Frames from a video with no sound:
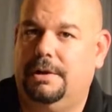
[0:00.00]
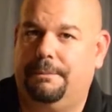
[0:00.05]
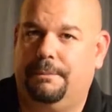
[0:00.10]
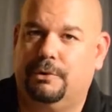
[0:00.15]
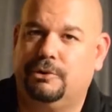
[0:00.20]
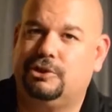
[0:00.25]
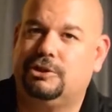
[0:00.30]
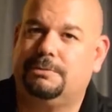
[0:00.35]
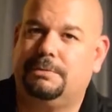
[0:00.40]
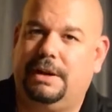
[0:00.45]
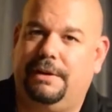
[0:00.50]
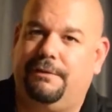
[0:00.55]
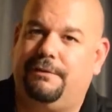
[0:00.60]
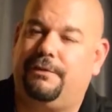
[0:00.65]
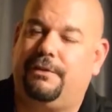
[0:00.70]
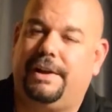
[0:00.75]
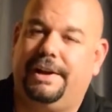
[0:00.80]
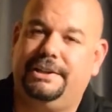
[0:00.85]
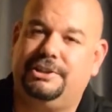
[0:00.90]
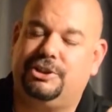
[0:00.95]
Most of my
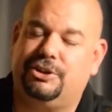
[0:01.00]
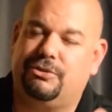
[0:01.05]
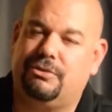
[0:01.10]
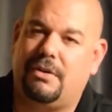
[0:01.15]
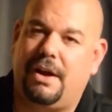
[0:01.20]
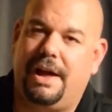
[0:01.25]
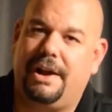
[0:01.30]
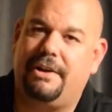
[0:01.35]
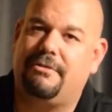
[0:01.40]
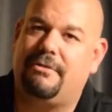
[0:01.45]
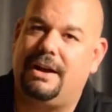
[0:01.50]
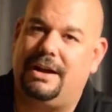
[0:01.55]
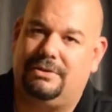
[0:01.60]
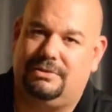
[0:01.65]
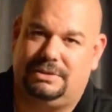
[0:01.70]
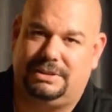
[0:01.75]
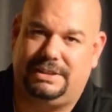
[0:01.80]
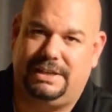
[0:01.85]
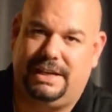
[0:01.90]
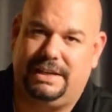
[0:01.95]
flights are right
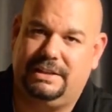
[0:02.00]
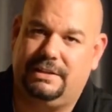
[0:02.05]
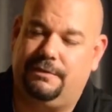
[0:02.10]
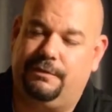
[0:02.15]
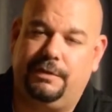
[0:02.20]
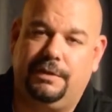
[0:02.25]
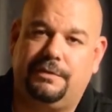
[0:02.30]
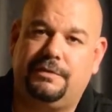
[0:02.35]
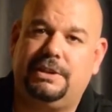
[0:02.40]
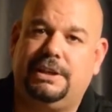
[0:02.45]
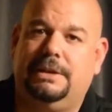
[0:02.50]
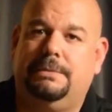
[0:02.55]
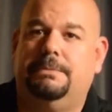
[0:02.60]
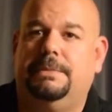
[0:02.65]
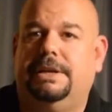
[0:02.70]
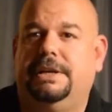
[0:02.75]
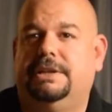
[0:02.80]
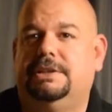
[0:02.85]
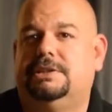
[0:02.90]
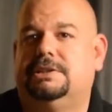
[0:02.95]
around 10 to 15
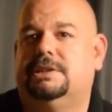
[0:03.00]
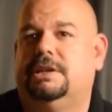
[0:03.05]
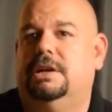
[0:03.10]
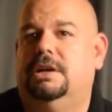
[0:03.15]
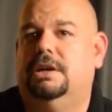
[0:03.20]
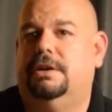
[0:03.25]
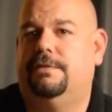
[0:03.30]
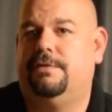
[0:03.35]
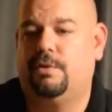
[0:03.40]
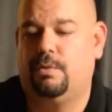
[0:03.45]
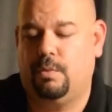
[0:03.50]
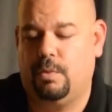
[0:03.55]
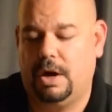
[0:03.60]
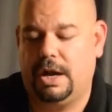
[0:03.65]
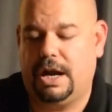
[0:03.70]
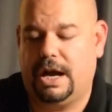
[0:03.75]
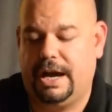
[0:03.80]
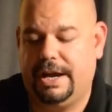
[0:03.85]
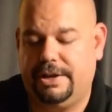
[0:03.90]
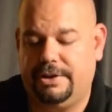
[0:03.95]
minutes for
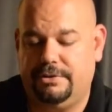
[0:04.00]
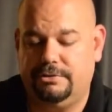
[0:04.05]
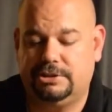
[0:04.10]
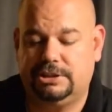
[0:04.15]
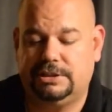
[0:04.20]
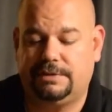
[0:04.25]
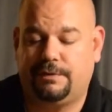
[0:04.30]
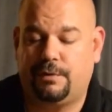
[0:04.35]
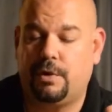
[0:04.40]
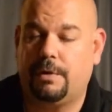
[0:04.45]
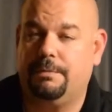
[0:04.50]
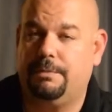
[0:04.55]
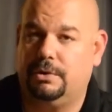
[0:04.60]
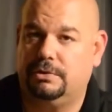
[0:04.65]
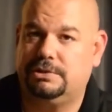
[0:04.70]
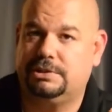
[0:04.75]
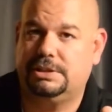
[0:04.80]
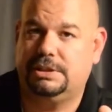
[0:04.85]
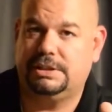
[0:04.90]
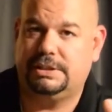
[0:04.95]
what I use this for
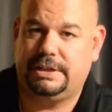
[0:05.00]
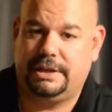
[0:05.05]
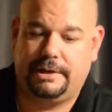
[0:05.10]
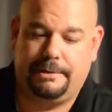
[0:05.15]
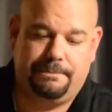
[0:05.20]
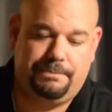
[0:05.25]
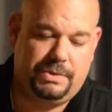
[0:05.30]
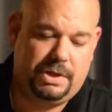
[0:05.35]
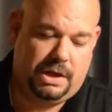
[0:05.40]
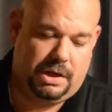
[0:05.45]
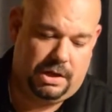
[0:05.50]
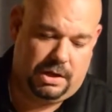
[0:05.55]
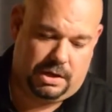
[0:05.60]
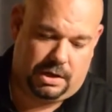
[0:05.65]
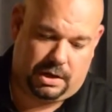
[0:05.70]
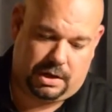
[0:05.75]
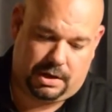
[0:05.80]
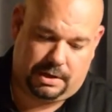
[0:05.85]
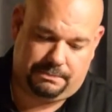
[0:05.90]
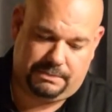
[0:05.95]
most of the time.
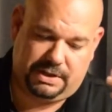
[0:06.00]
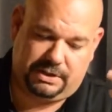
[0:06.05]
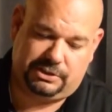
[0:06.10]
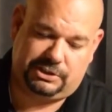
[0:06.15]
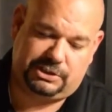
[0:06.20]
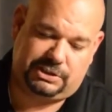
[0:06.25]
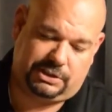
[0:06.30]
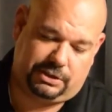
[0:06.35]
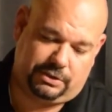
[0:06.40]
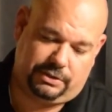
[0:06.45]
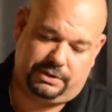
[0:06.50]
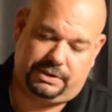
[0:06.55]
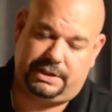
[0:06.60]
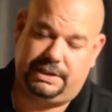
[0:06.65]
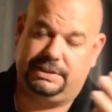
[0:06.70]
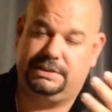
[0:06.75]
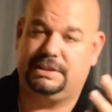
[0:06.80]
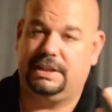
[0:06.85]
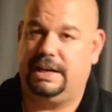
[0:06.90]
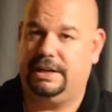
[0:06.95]
There's certain
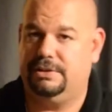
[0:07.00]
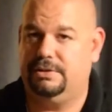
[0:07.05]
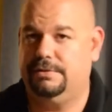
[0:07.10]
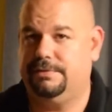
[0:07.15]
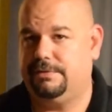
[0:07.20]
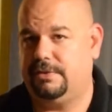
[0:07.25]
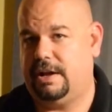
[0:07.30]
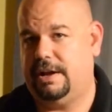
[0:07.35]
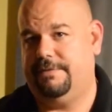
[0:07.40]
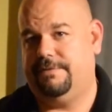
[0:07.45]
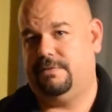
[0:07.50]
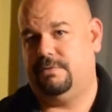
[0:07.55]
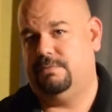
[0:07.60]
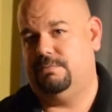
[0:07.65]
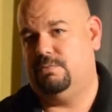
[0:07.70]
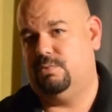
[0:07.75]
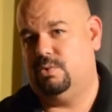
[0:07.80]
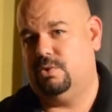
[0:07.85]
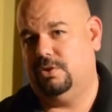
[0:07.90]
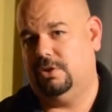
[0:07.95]
things that I do fly for
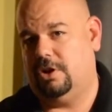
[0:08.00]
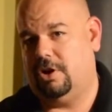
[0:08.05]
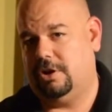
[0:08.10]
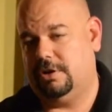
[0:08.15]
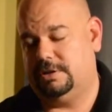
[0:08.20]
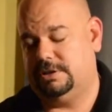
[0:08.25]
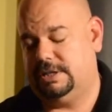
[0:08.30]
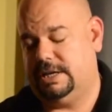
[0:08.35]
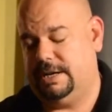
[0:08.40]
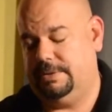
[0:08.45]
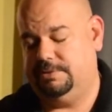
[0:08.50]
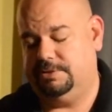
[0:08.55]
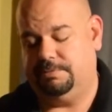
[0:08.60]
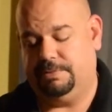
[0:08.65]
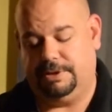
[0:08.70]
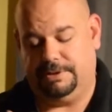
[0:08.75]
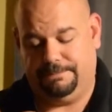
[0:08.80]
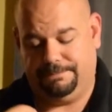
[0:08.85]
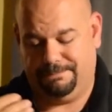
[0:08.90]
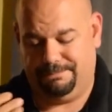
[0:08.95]
more longer times,
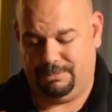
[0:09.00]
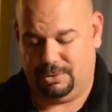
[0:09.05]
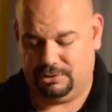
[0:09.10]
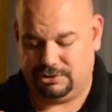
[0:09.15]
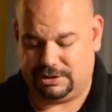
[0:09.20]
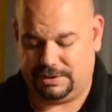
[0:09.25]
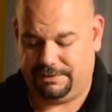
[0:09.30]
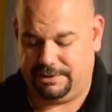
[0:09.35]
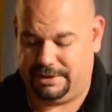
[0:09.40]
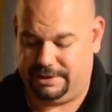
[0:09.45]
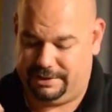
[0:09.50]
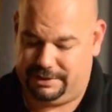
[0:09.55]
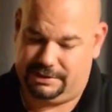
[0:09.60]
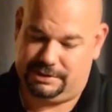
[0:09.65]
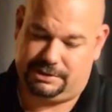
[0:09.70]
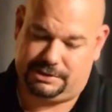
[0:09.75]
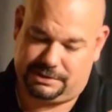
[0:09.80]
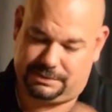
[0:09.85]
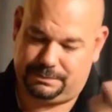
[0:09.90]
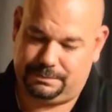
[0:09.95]
but most of it
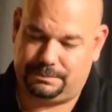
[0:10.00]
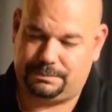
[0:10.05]
is